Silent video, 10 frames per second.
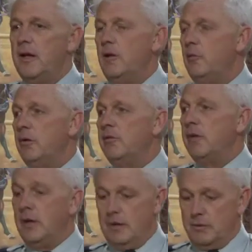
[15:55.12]
But if
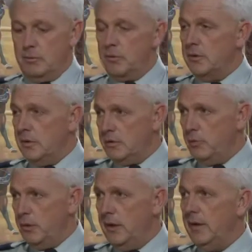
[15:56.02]
the kids are
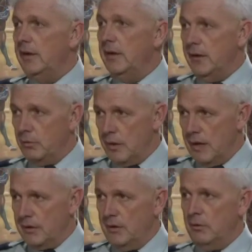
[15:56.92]
participating and
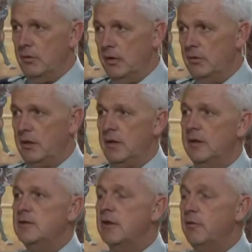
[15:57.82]
interacting with other
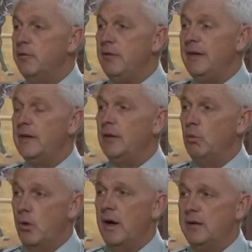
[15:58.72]
kids and feel
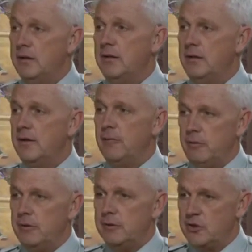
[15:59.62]
wanted,
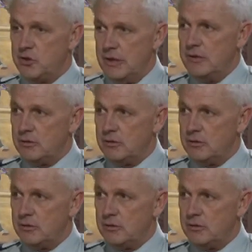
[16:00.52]
feel a sense